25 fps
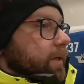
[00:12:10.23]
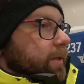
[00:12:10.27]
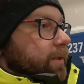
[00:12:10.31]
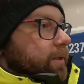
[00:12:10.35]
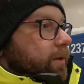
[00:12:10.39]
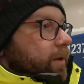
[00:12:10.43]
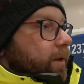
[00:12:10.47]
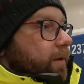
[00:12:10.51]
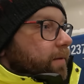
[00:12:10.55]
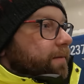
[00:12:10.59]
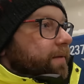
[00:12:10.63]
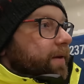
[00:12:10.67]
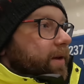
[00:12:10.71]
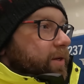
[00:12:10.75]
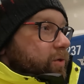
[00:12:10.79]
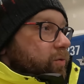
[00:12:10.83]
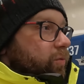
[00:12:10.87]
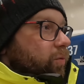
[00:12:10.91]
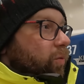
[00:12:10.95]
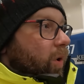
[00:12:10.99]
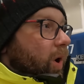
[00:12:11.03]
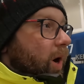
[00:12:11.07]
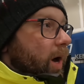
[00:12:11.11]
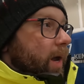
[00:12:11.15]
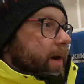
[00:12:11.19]
So they fixed
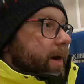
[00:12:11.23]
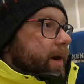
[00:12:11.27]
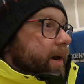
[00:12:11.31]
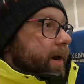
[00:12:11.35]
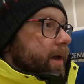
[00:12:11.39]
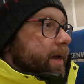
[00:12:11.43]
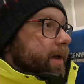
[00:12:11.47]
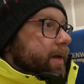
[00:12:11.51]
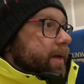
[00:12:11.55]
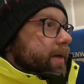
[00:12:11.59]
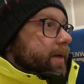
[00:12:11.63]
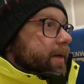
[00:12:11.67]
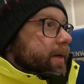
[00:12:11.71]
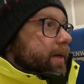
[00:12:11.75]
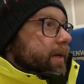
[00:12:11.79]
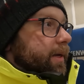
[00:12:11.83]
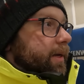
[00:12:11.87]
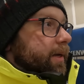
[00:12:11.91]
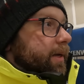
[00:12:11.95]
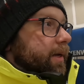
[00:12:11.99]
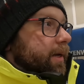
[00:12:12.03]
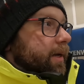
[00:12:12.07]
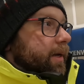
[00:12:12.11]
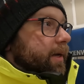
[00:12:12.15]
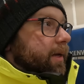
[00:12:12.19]
one.
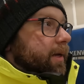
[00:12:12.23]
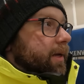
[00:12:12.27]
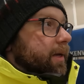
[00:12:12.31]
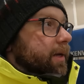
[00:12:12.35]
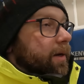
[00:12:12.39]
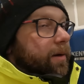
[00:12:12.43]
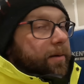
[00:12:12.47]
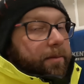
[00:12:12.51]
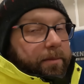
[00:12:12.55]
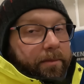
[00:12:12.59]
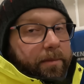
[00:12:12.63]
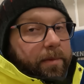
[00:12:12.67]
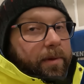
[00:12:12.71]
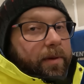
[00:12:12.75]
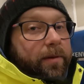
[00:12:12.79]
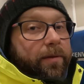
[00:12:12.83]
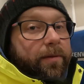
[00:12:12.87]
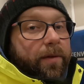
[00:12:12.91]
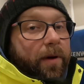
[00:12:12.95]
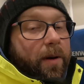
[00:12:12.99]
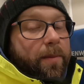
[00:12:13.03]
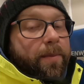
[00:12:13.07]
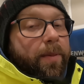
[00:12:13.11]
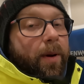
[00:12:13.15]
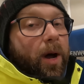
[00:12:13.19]
You know,
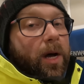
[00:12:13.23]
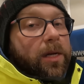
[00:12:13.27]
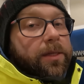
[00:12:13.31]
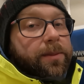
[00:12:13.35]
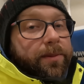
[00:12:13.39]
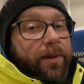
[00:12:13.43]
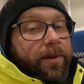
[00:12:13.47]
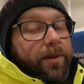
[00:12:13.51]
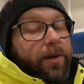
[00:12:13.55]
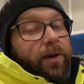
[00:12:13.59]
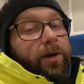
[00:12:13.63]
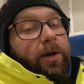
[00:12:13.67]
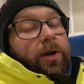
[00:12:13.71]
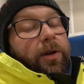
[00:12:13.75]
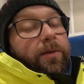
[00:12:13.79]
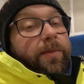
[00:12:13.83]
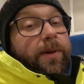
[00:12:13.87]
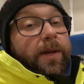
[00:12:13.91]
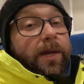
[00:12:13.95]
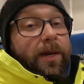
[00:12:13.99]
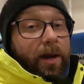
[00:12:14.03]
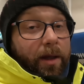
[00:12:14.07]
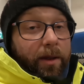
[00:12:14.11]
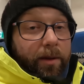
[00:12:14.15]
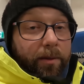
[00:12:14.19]
it's very possible that there could
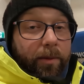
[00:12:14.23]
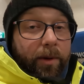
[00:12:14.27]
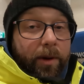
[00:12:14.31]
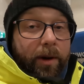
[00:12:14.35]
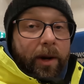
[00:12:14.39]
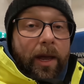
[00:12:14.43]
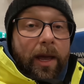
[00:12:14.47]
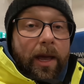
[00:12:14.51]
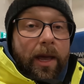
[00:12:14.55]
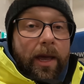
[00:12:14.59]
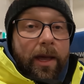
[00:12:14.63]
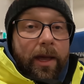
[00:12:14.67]
be another one.